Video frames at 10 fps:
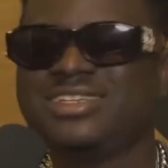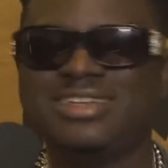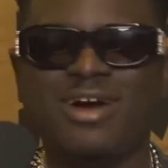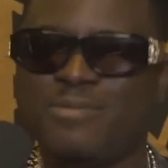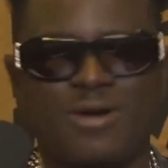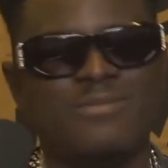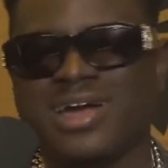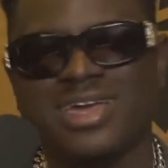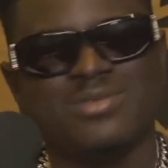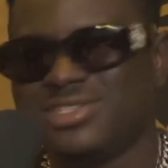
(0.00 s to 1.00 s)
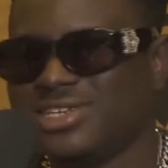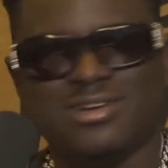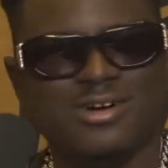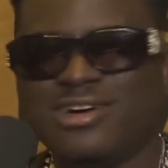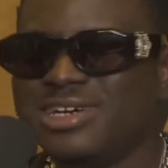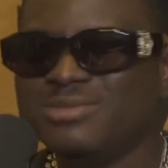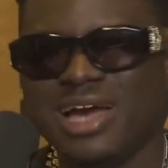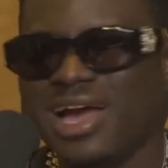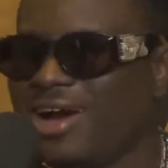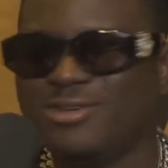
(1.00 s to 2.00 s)
Don't come by here, Jego.
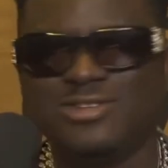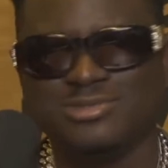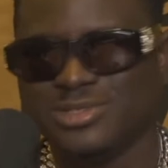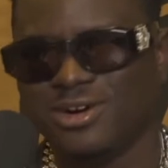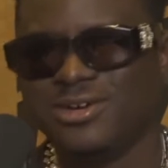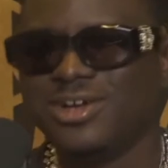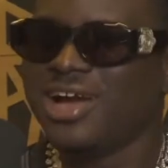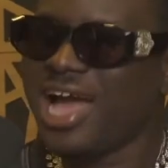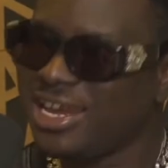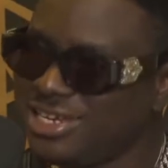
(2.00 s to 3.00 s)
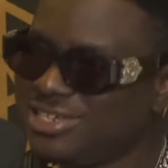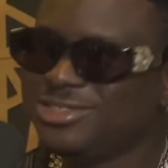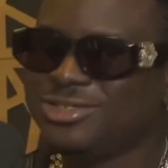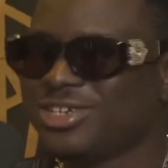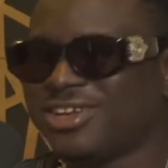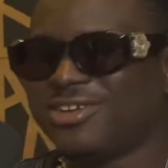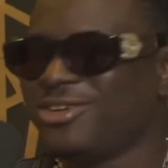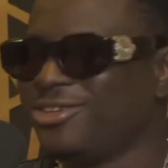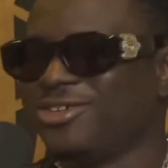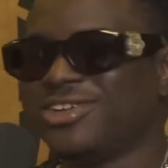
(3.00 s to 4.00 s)
How do we go? I did this joke in
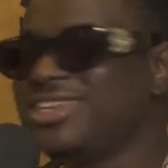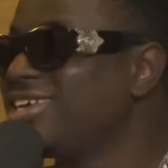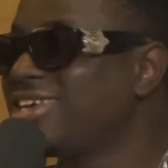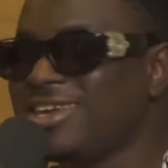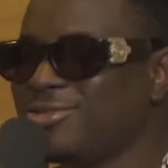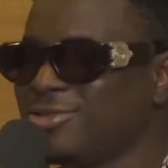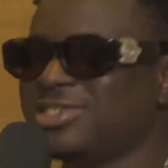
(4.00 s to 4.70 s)
London. It killed.